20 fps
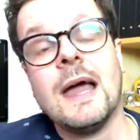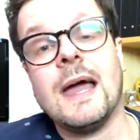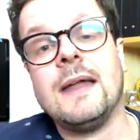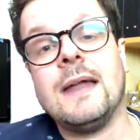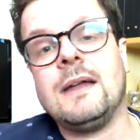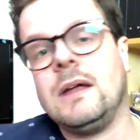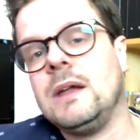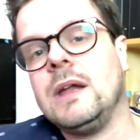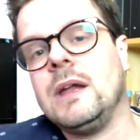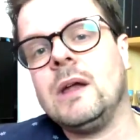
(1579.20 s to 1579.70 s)

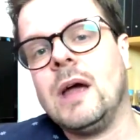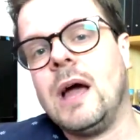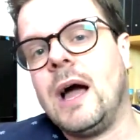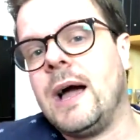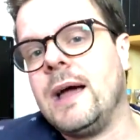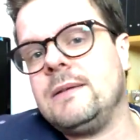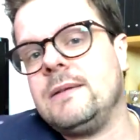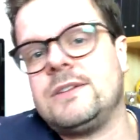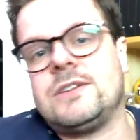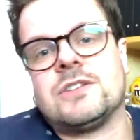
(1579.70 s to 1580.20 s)
And
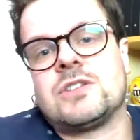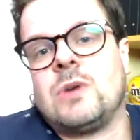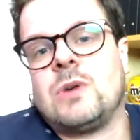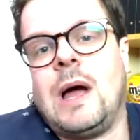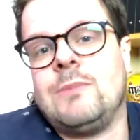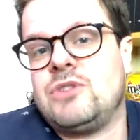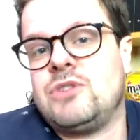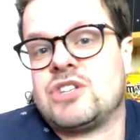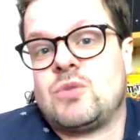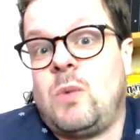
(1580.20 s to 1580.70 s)
I'm
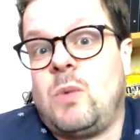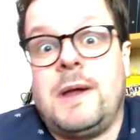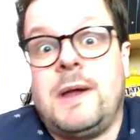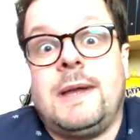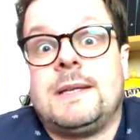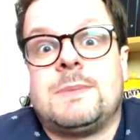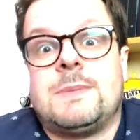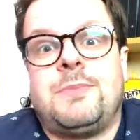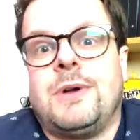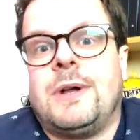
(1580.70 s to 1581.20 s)
just
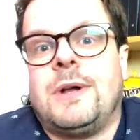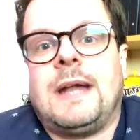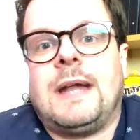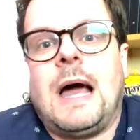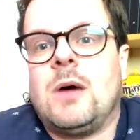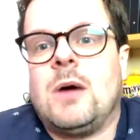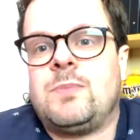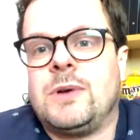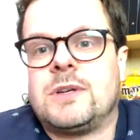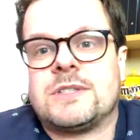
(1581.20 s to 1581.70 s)
waiting to put it
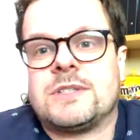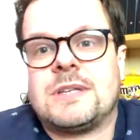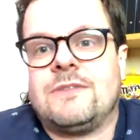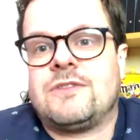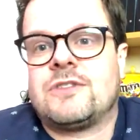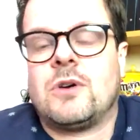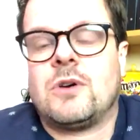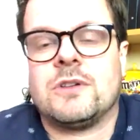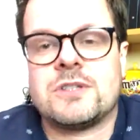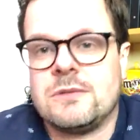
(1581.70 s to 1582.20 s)
out because
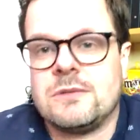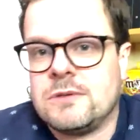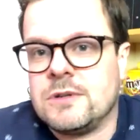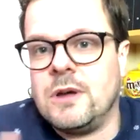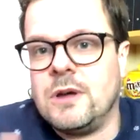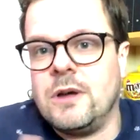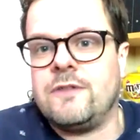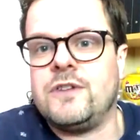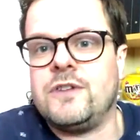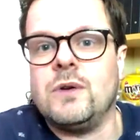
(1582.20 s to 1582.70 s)
I've got
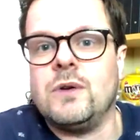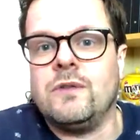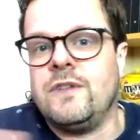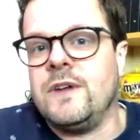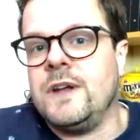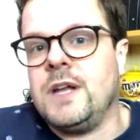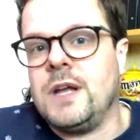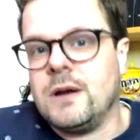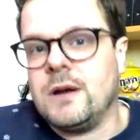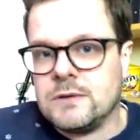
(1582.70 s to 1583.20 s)
a few
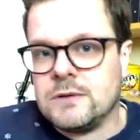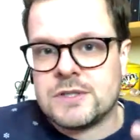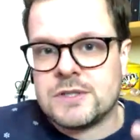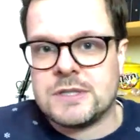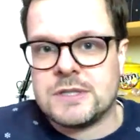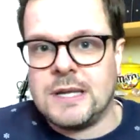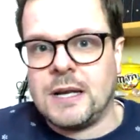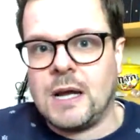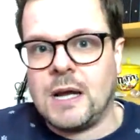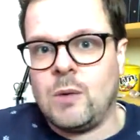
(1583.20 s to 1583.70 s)
videos
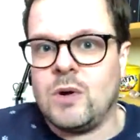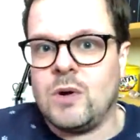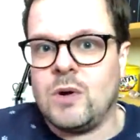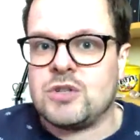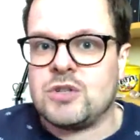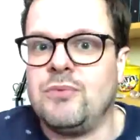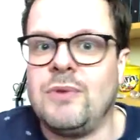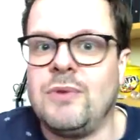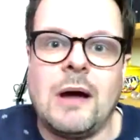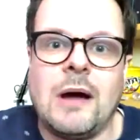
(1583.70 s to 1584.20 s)
that I want
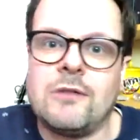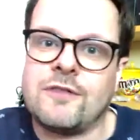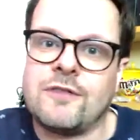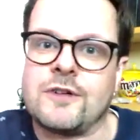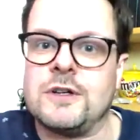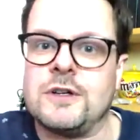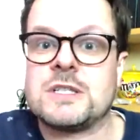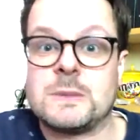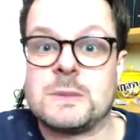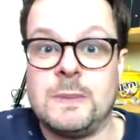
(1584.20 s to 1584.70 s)
to bring out
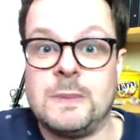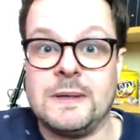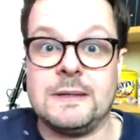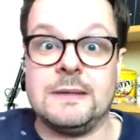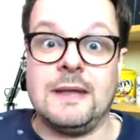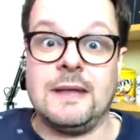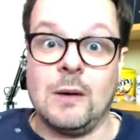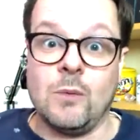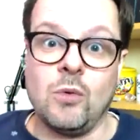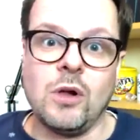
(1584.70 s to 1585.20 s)
first. But
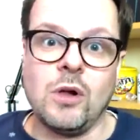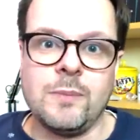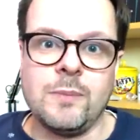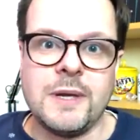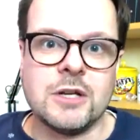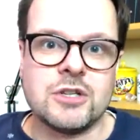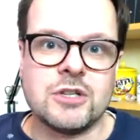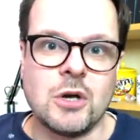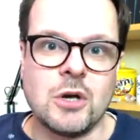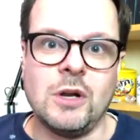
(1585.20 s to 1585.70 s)
there will
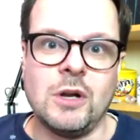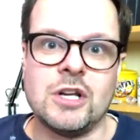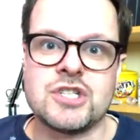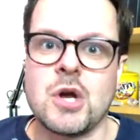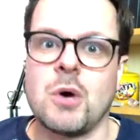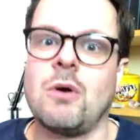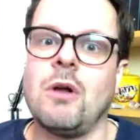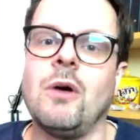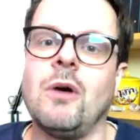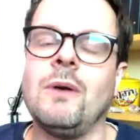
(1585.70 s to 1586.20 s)
be a Tony
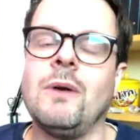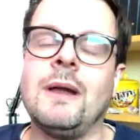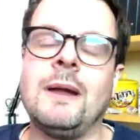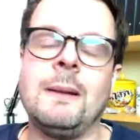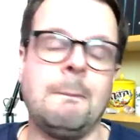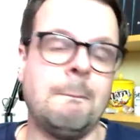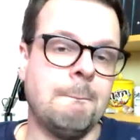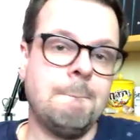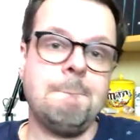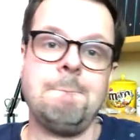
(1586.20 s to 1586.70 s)
Chocolonely
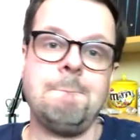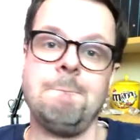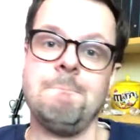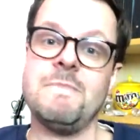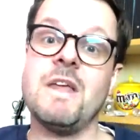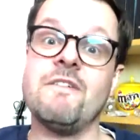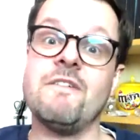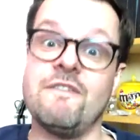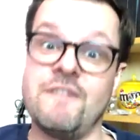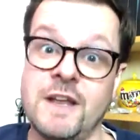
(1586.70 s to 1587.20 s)

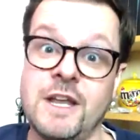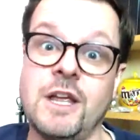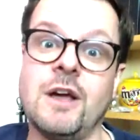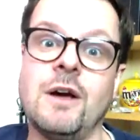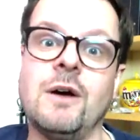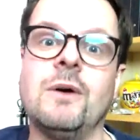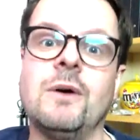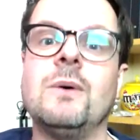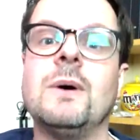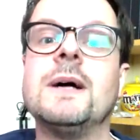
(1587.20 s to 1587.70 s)

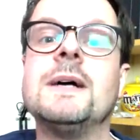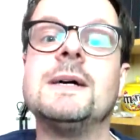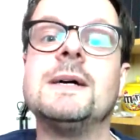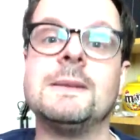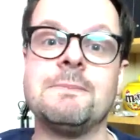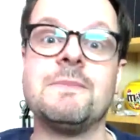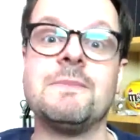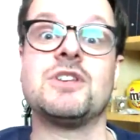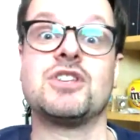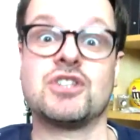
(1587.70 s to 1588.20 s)
video
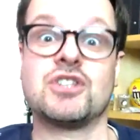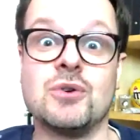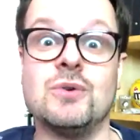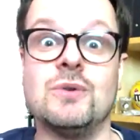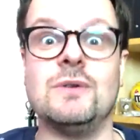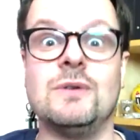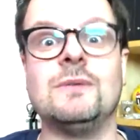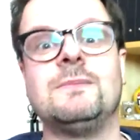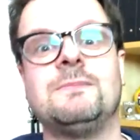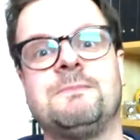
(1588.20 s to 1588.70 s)

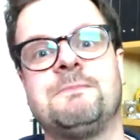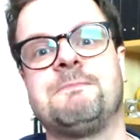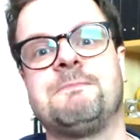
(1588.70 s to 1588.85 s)
soon.